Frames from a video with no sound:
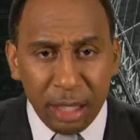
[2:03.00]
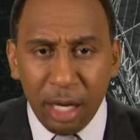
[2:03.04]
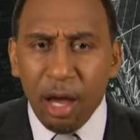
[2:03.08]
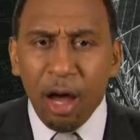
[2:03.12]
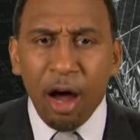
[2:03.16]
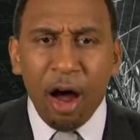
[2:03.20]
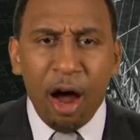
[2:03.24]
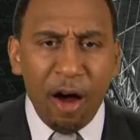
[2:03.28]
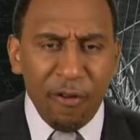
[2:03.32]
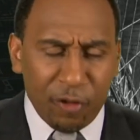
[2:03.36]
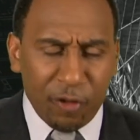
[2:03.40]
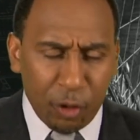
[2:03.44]

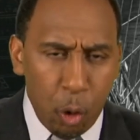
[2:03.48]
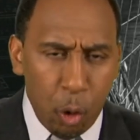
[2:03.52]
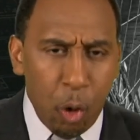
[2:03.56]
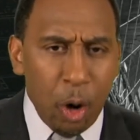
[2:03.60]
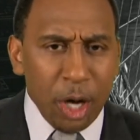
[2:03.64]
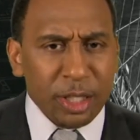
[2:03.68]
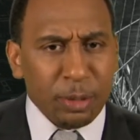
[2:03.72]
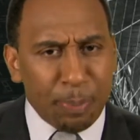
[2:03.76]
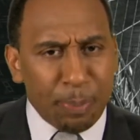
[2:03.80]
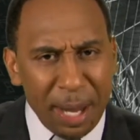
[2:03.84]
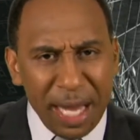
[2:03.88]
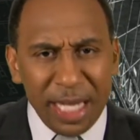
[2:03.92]
Of course,
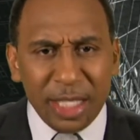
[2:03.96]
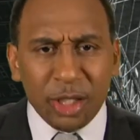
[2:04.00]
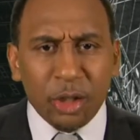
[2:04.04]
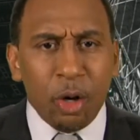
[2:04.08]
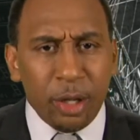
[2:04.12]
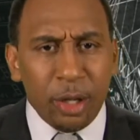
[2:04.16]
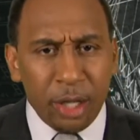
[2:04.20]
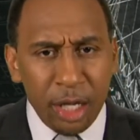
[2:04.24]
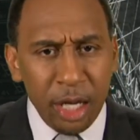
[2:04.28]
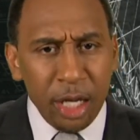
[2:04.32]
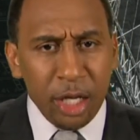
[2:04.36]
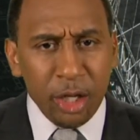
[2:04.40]
based on,
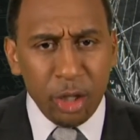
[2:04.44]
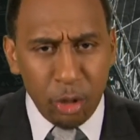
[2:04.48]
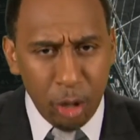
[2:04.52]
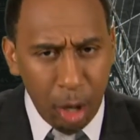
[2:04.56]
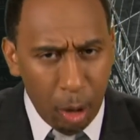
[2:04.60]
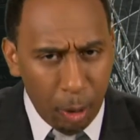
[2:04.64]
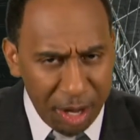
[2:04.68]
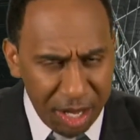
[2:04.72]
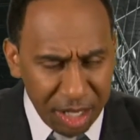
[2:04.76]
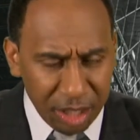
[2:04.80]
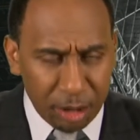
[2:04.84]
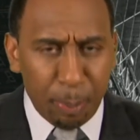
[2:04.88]

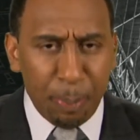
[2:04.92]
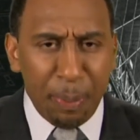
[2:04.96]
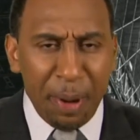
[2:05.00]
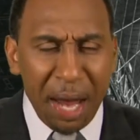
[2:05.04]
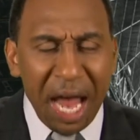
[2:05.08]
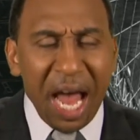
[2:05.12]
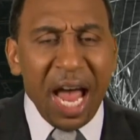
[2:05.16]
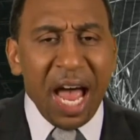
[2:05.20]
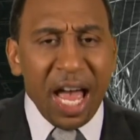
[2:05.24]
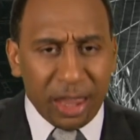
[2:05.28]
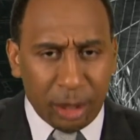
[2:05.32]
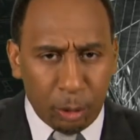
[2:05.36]
his
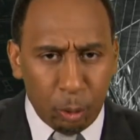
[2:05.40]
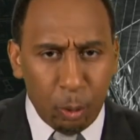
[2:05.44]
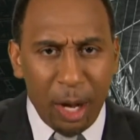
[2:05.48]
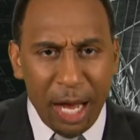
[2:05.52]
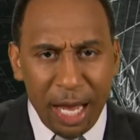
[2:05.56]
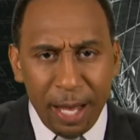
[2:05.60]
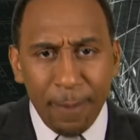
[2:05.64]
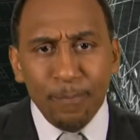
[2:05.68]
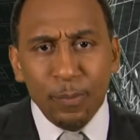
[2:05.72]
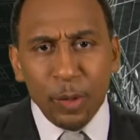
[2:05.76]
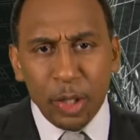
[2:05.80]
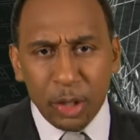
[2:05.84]
pathway
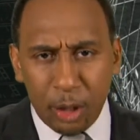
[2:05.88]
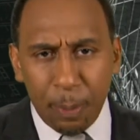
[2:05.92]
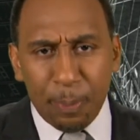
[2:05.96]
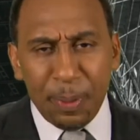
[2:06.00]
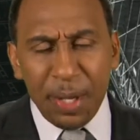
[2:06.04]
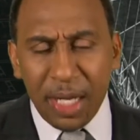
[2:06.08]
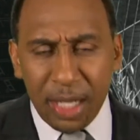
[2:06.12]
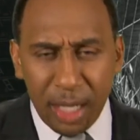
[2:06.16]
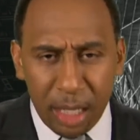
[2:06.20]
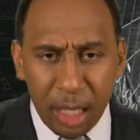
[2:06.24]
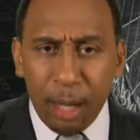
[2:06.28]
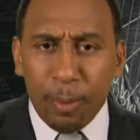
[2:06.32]
to being the
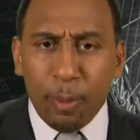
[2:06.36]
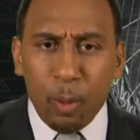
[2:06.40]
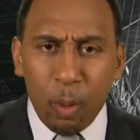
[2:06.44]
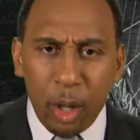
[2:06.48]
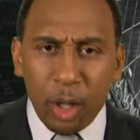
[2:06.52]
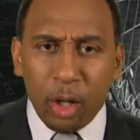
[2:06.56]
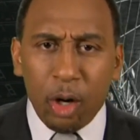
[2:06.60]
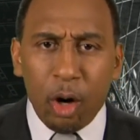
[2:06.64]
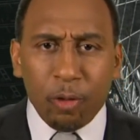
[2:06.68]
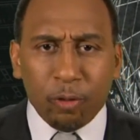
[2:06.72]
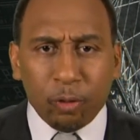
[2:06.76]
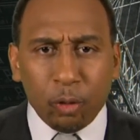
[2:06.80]
number 1
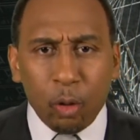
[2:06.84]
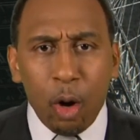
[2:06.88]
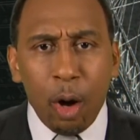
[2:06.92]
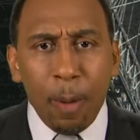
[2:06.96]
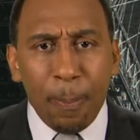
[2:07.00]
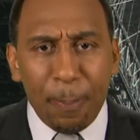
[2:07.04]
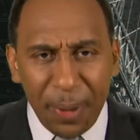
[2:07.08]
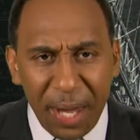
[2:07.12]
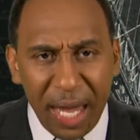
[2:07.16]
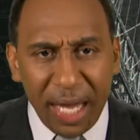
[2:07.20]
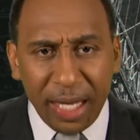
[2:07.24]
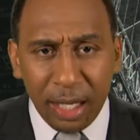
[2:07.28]
overall
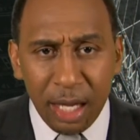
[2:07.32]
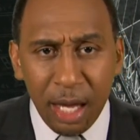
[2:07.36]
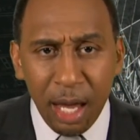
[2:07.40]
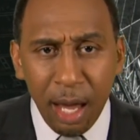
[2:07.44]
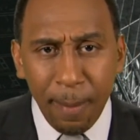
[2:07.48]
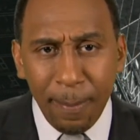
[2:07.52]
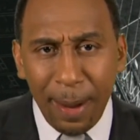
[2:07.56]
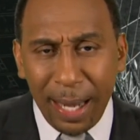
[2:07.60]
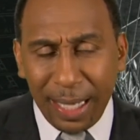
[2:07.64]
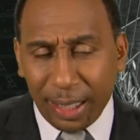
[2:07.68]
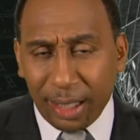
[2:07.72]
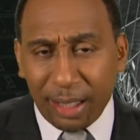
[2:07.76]
pick by
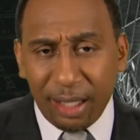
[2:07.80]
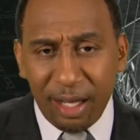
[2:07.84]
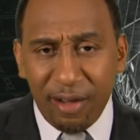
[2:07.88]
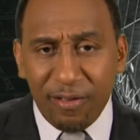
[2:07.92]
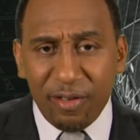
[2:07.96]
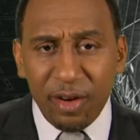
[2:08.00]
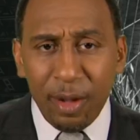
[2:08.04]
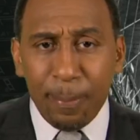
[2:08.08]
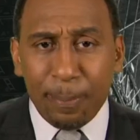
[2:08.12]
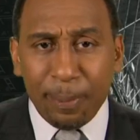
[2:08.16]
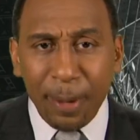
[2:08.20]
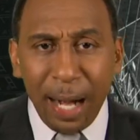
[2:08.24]
the Cleveland
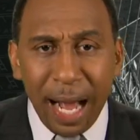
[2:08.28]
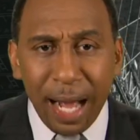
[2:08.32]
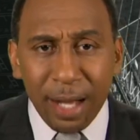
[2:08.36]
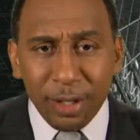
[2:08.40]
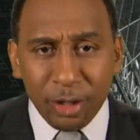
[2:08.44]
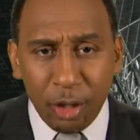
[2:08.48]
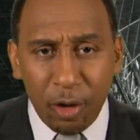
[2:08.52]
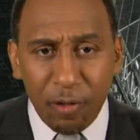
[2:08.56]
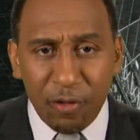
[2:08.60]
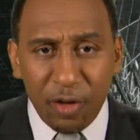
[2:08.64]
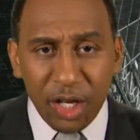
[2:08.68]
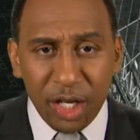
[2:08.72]
Browns
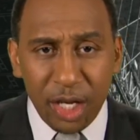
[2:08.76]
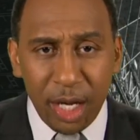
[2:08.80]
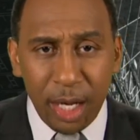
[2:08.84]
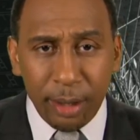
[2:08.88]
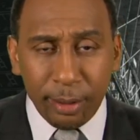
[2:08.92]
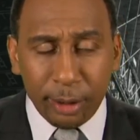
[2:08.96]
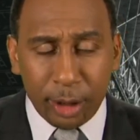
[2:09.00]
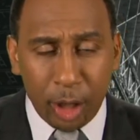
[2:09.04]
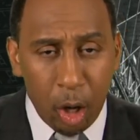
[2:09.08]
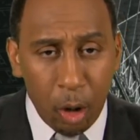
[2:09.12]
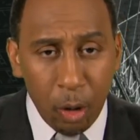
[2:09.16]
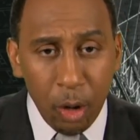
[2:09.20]
over a year
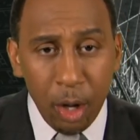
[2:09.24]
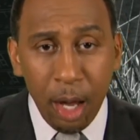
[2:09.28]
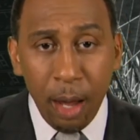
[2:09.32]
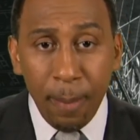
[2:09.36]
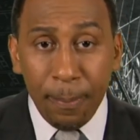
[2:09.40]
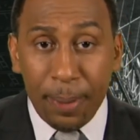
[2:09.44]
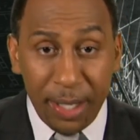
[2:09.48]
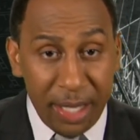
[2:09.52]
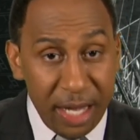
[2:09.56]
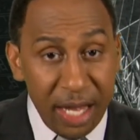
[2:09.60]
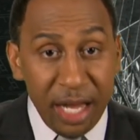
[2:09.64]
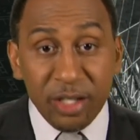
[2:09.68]
ago. But
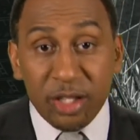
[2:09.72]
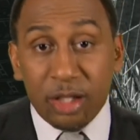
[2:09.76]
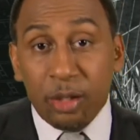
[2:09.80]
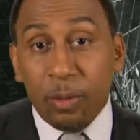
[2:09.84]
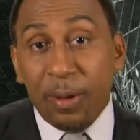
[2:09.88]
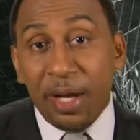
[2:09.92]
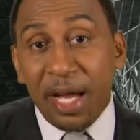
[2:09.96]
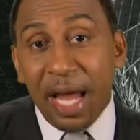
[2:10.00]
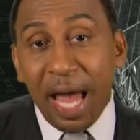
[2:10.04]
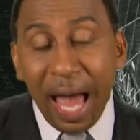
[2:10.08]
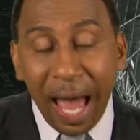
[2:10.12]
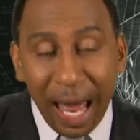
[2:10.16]
here's the
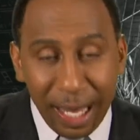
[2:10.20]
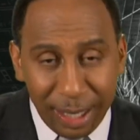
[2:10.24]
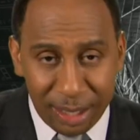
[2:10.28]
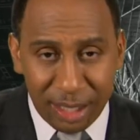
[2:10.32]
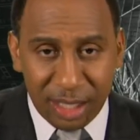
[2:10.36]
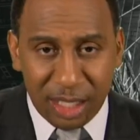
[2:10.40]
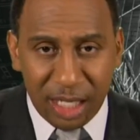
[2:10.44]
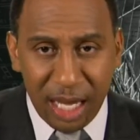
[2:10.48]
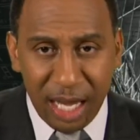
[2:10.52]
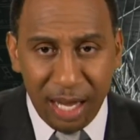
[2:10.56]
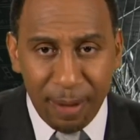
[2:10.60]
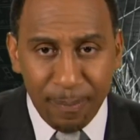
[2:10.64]

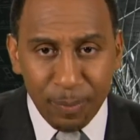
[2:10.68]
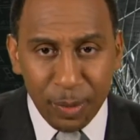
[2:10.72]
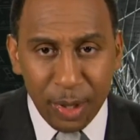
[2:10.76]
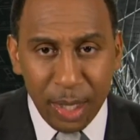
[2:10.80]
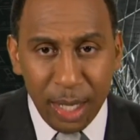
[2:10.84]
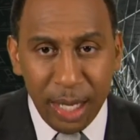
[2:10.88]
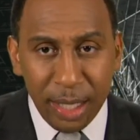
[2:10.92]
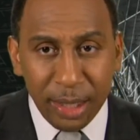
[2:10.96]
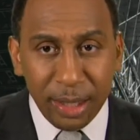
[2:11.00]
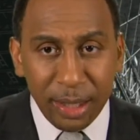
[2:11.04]
reality. The